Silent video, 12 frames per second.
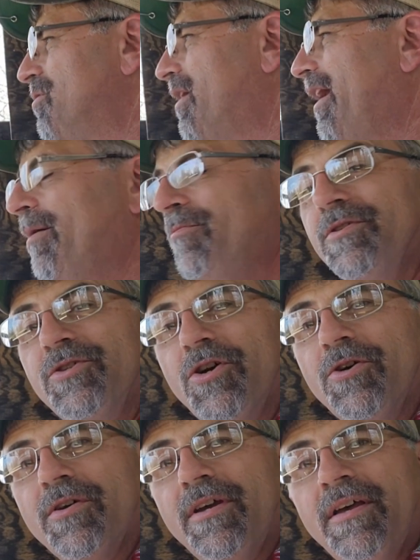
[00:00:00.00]
when your camera's
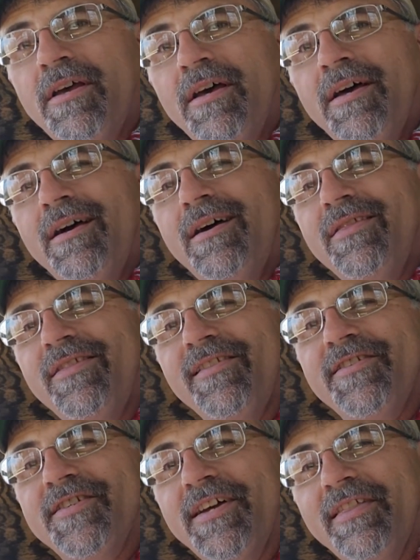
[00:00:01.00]
turning, the
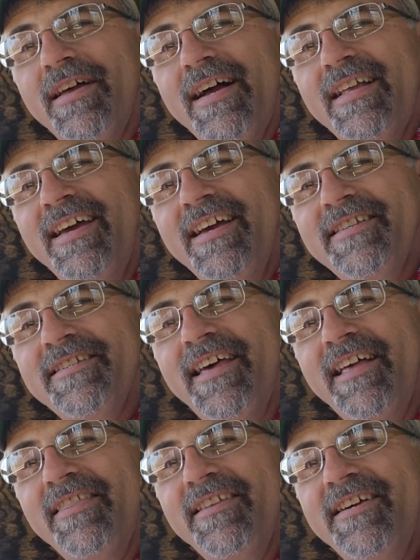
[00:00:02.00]
sunlight hits
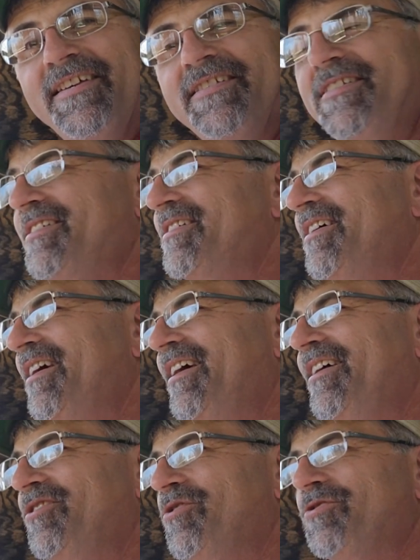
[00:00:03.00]
that lens
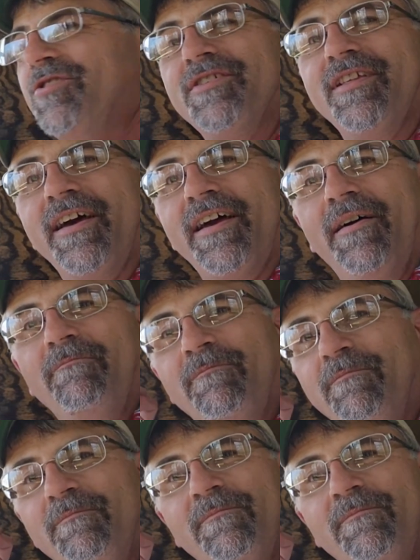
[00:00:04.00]
and you're just like a